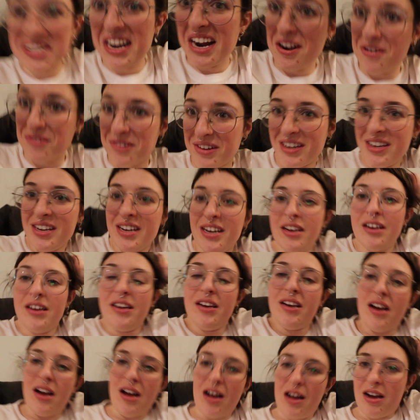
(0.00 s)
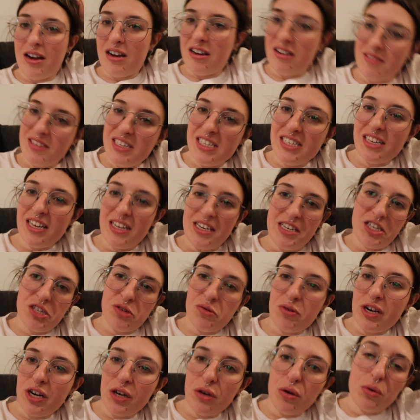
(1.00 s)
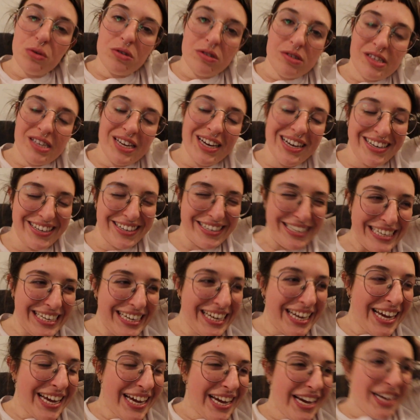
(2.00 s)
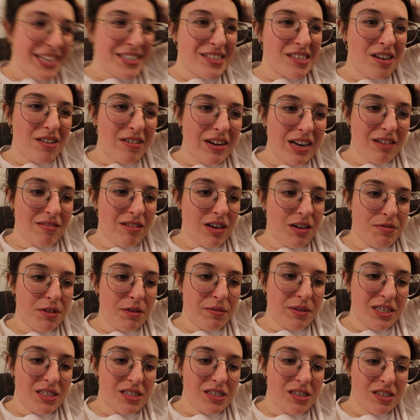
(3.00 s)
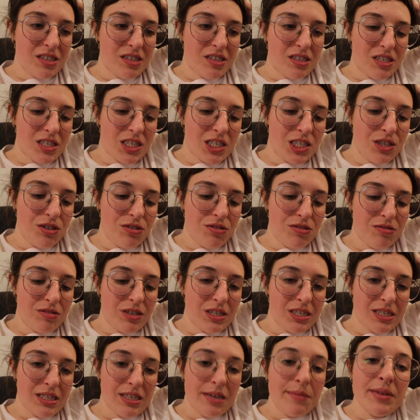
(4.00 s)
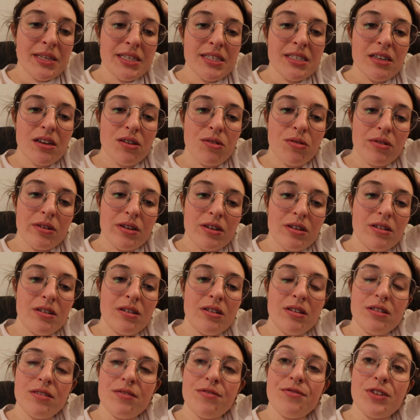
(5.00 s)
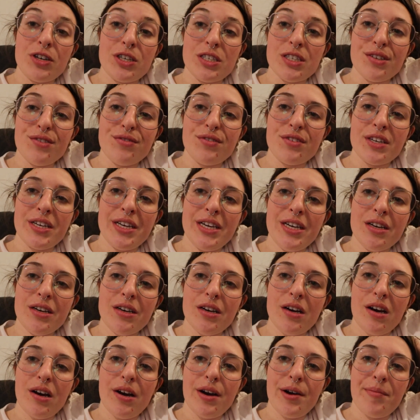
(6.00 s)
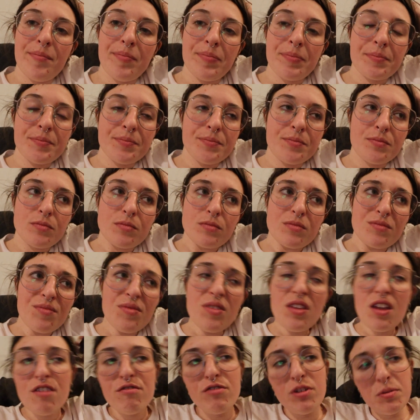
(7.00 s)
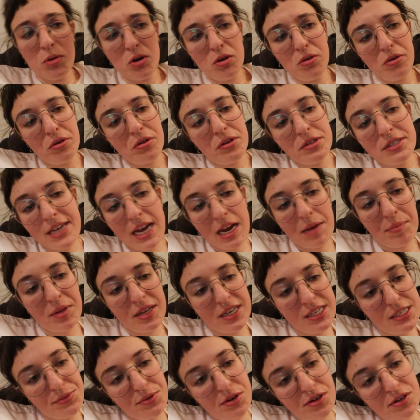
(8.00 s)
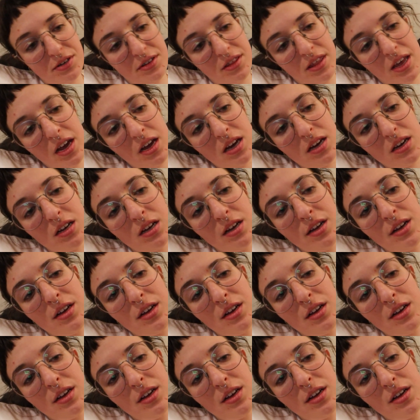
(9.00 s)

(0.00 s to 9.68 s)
down. He said he just wanted noodles. So anyway, we went to Seamless and ordered for delivery from our local Thai place. We ordered like